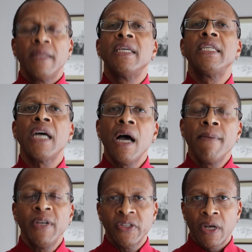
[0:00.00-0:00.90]
the
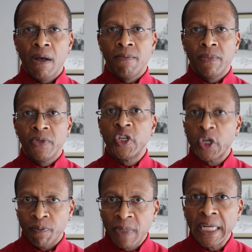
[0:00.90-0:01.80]
time has come to
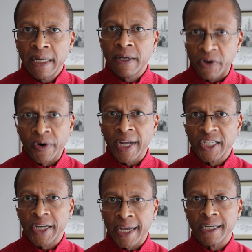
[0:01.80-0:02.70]
complete your
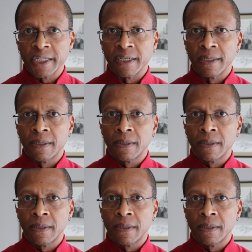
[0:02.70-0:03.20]
education.